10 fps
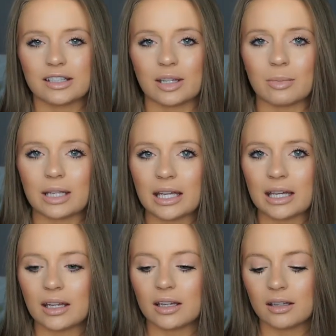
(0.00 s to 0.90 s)
To
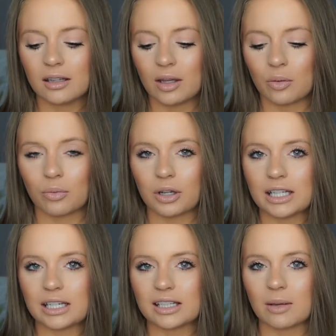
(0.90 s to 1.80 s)
me, it
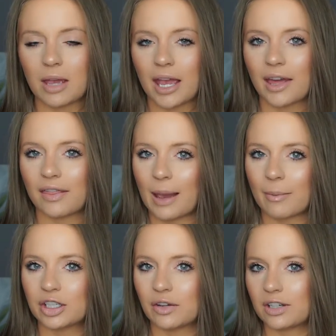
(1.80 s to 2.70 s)
really doesn't make that
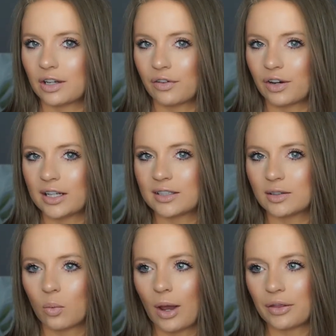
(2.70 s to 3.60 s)
much of a difference
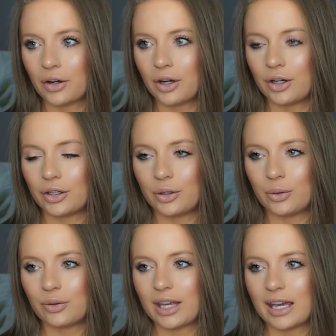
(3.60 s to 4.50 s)
whether
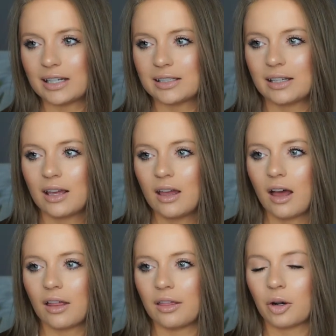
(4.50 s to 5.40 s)
you get
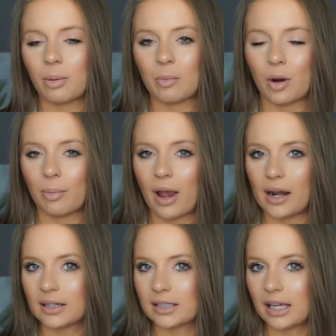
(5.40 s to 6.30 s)
a little bit more
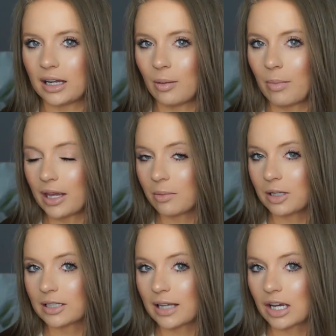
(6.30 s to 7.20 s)
product in Makeup
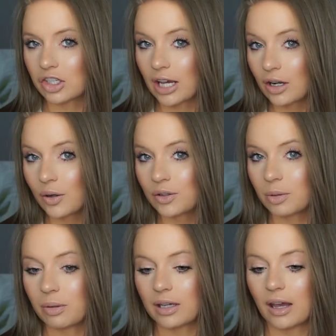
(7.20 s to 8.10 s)
Geek's
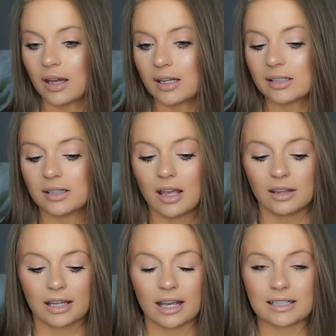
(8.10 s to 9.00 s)
eyeshadows, because
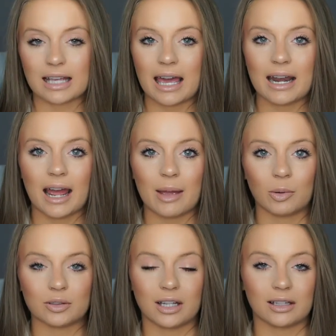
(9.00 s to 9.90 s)
like I said, I
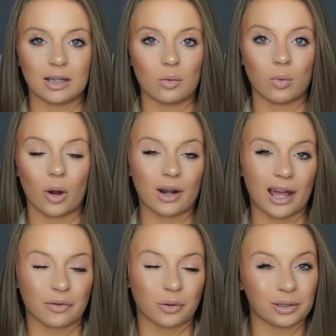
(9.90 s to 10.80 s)
most likely won't
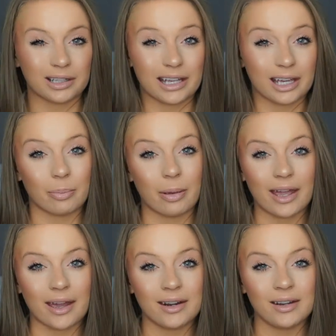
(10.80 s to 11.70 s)
ever really hit
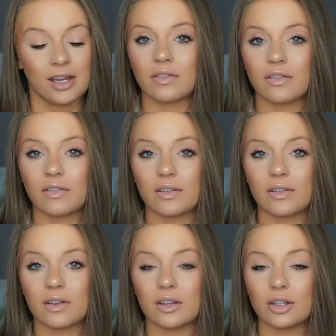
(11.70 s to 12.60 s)
pan. So if
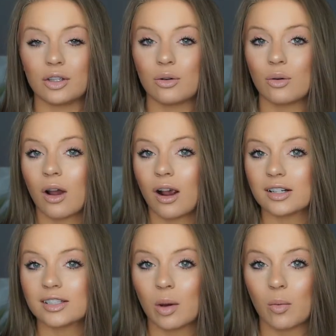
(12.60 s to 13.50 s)
you
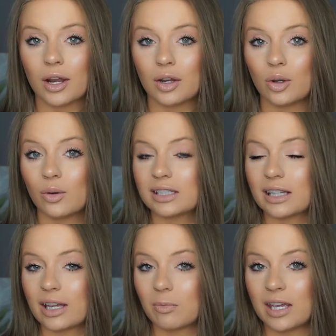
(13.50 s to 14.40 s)
are someone who is
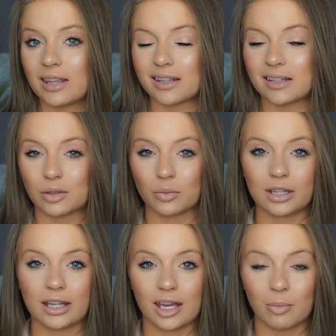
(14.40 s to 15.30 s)
like me that doesn't
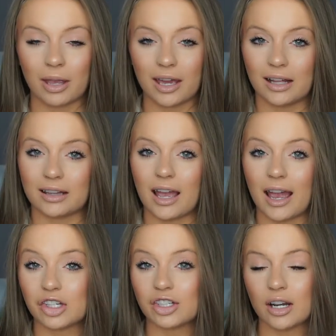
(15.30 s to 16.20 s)
really hit pan on the
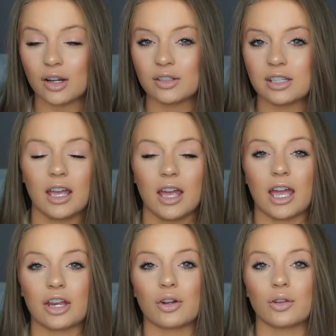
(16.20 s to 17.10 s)
eyeshadows
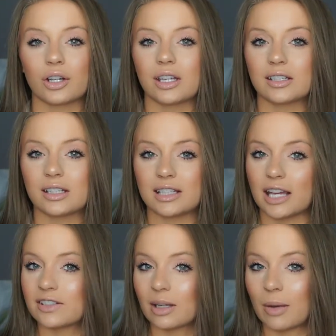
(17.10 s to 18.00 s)
and you're looking to
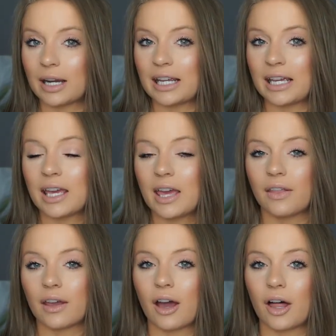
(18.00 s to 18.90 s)
save some money,
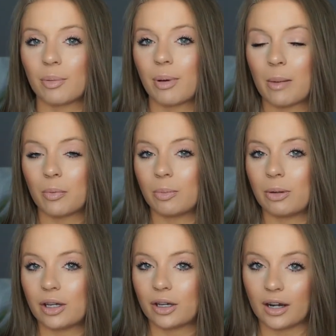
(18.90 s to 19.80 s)
then ColourPop would
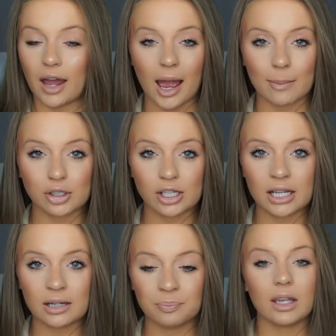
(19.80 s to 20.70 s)
be a good
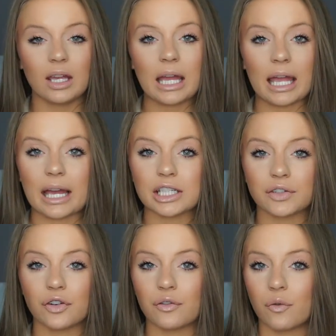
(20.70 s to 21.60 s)
option. As
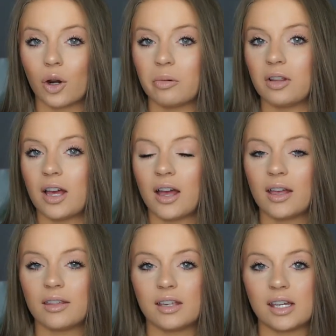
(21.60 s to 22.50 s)
for
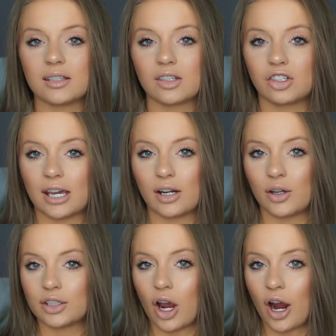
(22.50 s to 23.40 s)
formula, these
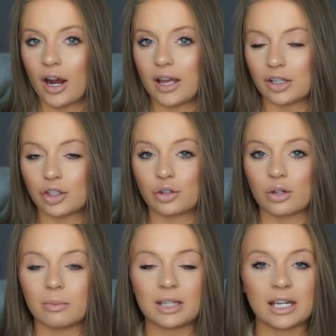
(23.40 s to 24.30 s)
shadows are
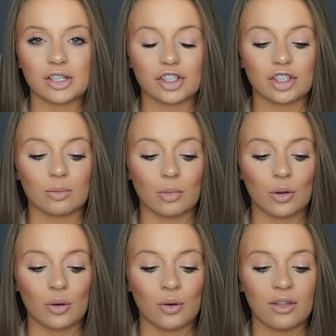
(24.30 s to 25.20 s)
extremely
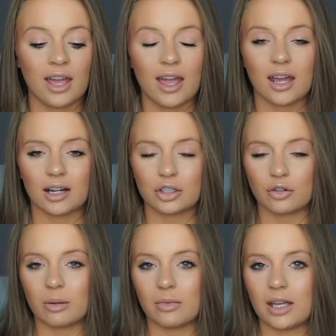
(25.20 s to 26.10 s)
smooth and
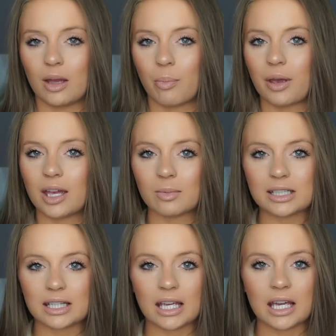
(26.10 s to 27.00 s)
extremely
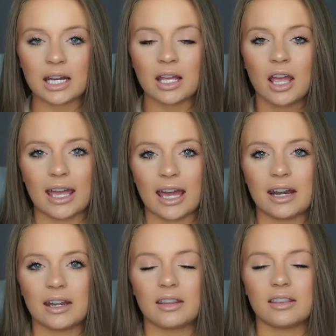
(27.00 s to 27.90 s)
pigmented,
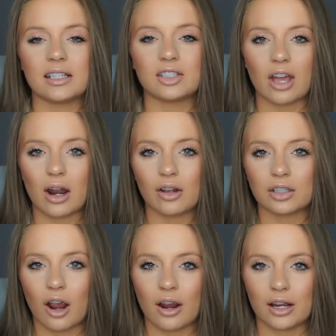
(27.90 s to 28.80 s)
and these shadows
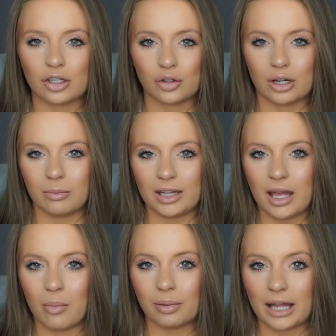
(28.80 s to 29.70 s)
are extremely
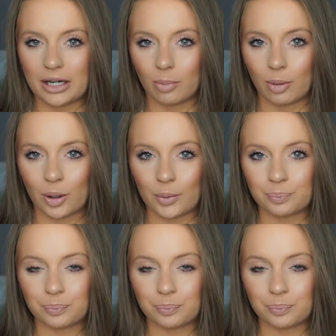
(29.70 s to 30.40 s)
blendable.